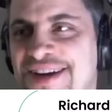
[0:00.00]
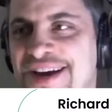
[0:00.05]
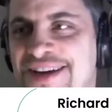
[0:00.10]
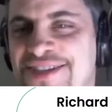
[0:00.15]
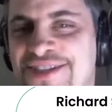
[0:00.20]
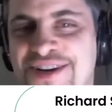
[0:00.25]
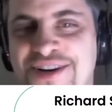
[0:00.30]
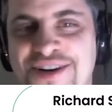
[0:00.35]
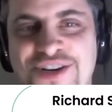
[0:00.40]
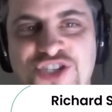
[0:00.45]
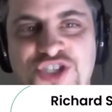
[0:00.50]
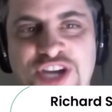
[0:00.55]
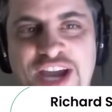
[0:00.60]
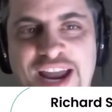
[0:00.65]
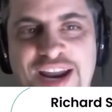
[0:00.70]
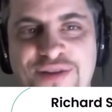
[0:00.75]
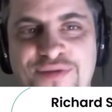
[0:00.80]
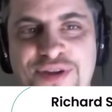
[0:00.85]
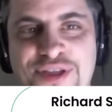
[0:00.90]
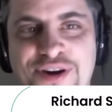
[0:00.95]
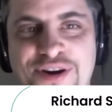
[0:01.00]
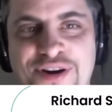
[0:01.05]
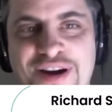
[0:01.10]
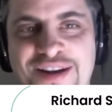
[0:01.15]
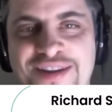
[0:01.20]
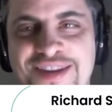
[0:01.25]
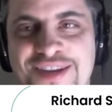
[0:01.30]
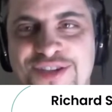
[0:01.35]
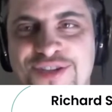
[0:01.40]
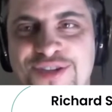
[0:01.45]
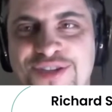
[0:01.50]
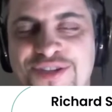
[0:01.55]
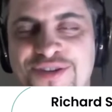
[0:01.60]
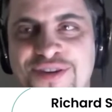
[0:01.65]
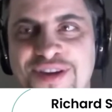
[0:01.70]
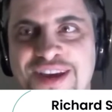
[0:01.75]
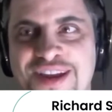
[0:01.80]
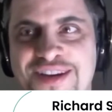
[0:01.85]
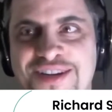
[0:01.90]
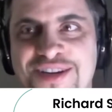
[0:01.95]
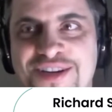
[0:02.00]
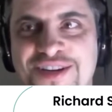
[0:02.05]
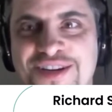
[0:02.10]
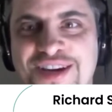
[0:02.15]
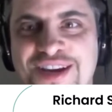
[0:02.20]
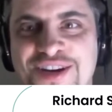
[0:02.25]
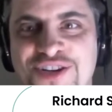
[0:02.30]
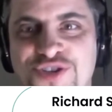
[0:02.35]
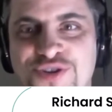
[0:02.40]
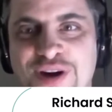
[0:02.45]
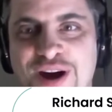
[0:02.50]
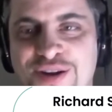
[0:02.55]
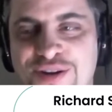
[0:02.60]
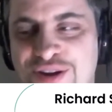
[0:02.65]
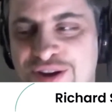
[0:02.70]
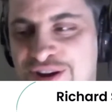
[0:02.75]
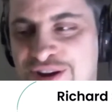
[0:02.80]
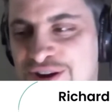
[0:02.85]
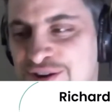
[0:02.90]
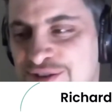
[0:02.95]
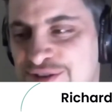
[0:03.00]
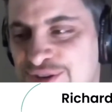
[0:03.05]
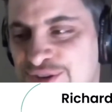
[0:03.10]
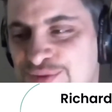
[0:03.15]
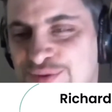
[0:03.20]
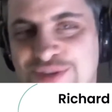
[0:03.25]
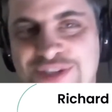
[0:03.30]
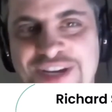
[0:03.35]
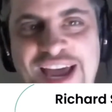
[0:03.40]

I started chatting with her on, this is again to kind of show how long ago this was,